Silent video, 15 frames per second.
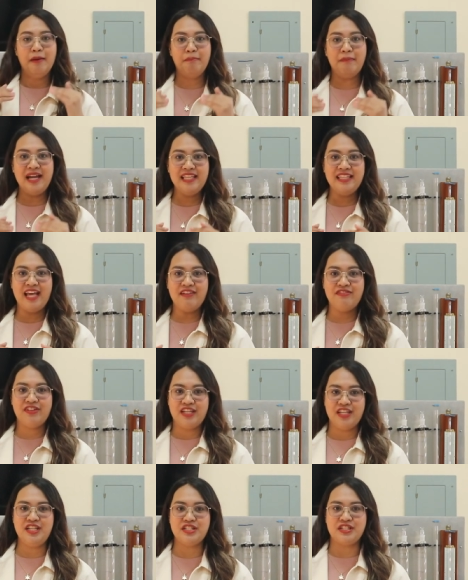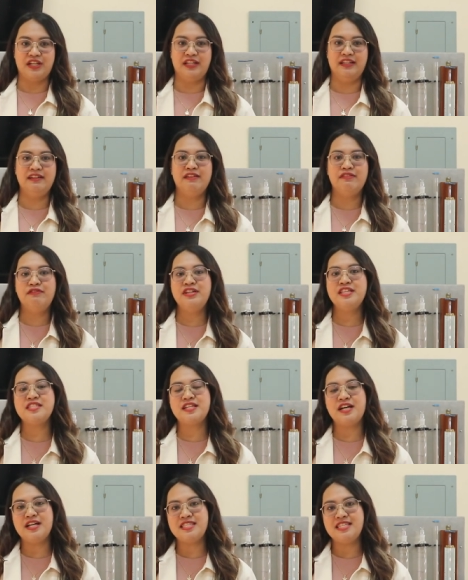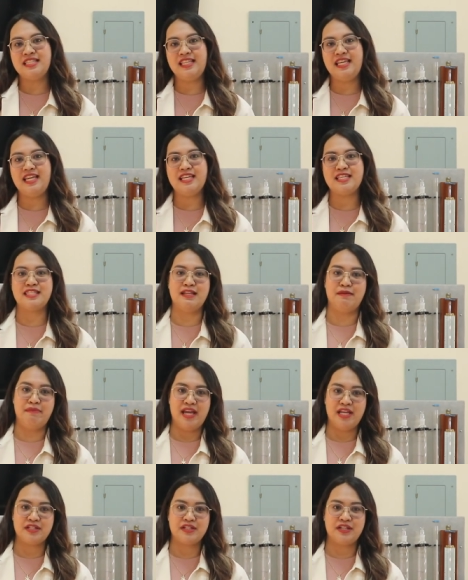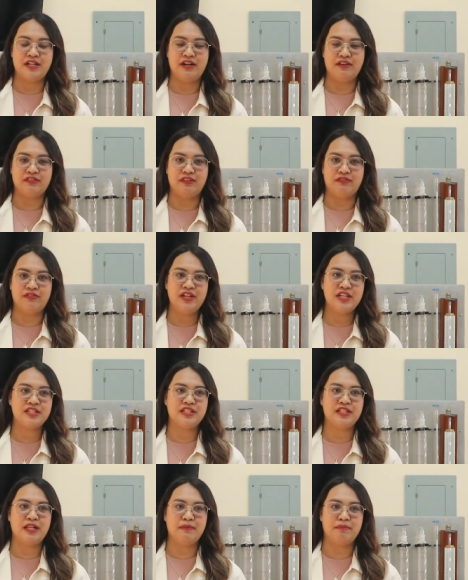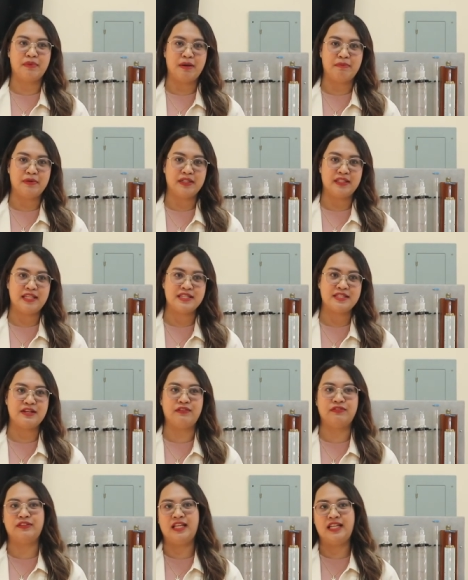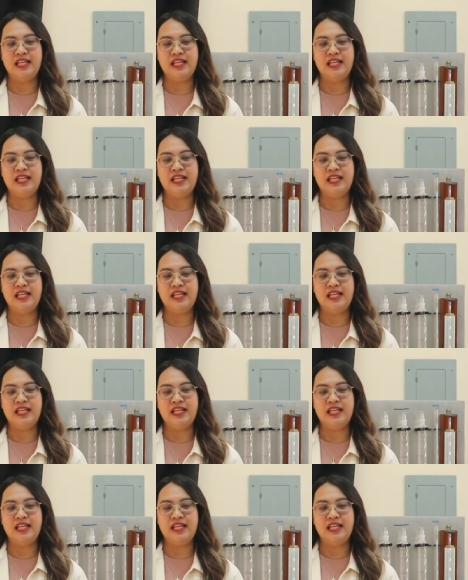By definition, viscosity is the measure of the frictional properties of the